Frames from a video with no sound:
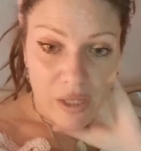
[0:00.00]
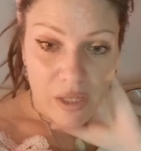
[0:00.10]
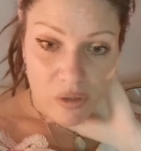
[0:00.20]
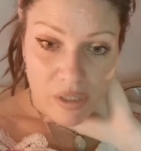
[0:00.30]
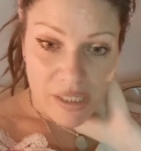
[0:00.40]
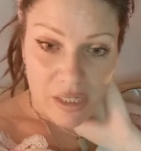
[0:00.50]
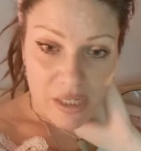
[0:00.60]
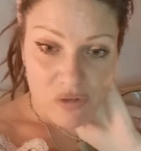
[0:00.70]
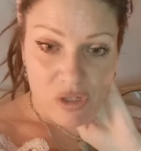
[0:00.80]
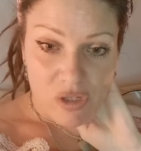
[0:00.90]
like your
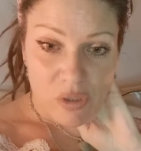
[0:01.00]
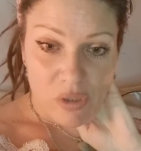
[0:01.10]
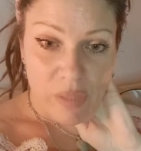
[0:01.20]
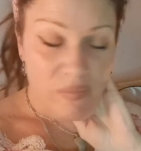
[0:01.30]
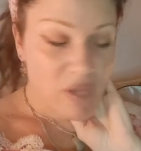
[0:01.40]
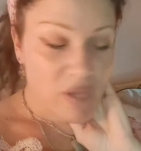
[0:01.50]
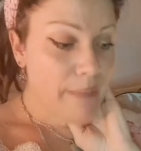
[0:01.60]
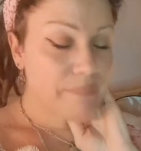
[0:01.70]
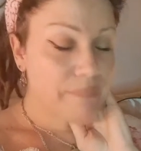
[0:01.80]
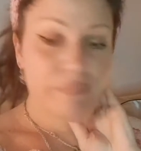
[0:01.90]
instinct or intuition, mate. Yeah,
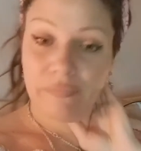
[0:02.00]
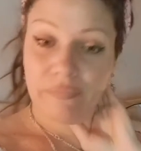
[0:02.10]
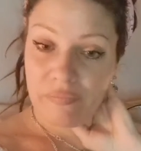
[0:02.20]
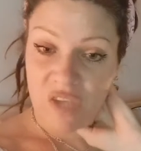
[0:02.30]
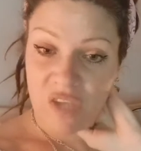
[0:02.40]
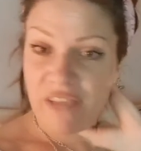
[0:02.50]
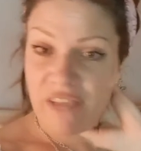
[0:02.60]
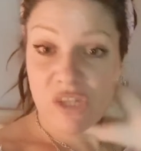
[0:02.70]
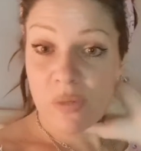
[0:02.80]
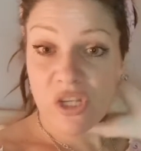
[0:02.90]
your
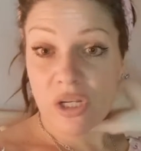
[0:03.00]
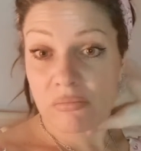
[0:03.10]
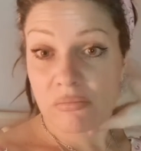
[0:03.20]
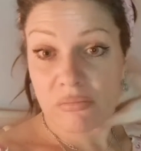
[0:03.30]
intuition.